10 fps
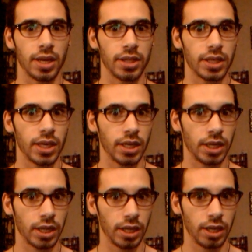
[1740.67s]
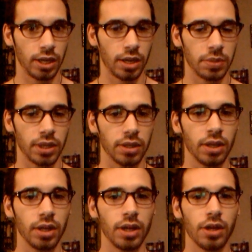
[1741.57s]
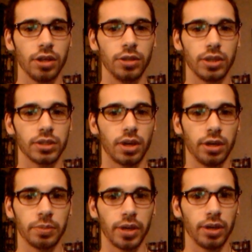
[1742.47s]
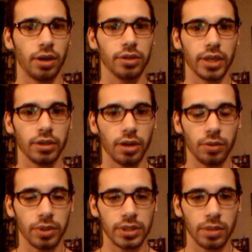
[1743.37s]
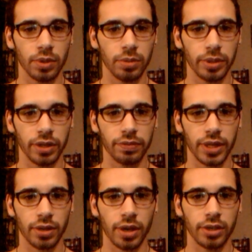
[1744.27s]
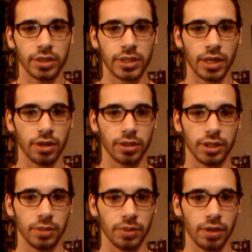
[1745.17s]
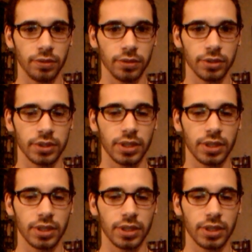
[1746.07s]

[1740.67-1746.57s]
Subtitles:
It's a hidden thing. I mean, you can talk about it all day long with someone, but if they don't understand it on the deep levels,